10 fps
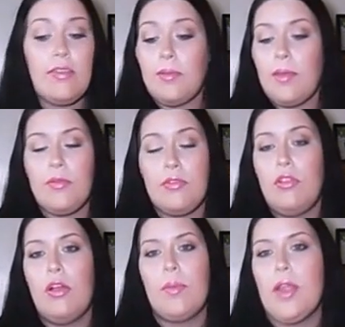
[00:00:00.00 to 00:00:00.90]
sometimes there were
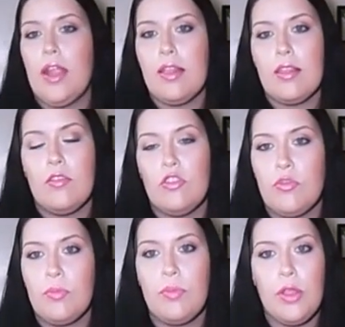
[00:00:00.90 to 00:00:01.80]
long periods of
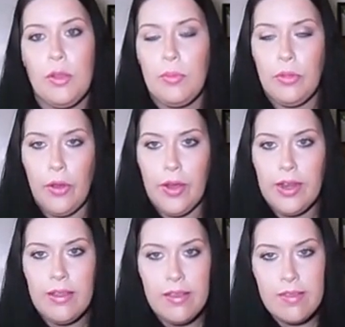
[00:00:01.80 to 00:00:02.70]
just pure
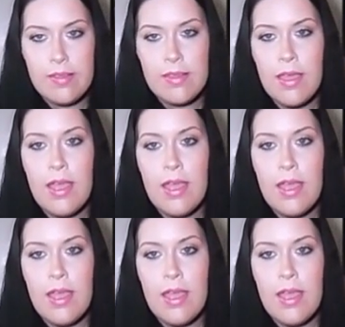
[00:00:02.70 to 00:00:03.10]
blurriness.